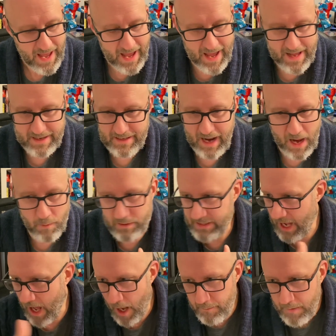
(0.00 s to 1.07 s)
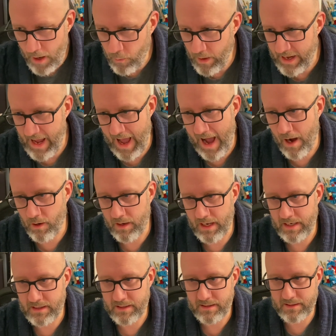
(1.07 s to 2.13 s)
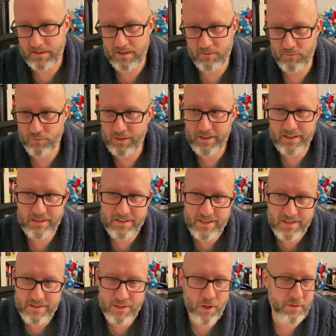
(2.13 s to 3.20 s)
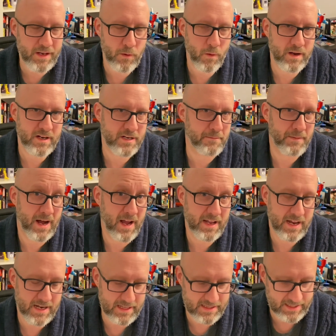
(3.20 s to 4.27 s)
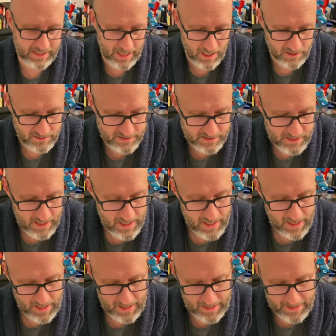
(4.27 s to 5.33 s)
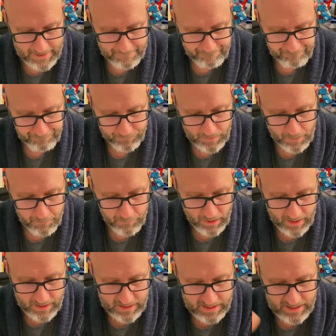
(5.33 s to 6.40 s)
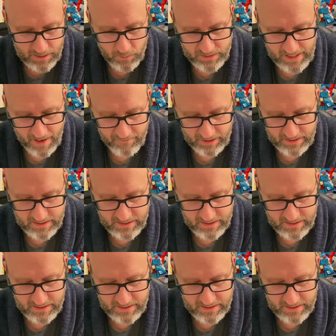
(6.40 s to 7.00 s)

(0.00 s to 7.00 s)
And I was on my way out and really didn't know that I wanted to buy anything else, but he was having a